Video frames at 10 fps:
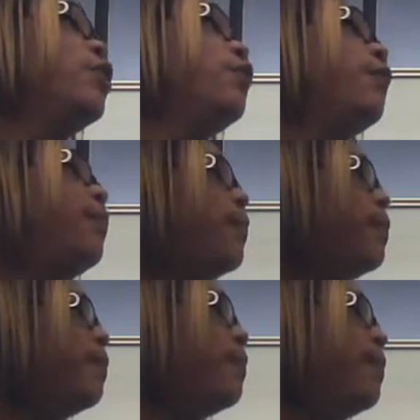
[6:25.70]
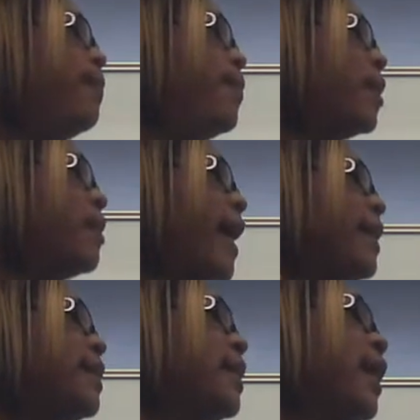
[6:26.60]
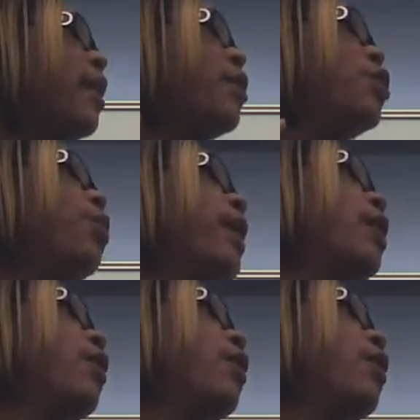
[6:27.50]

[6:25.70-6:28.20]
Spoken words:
you put that together, you want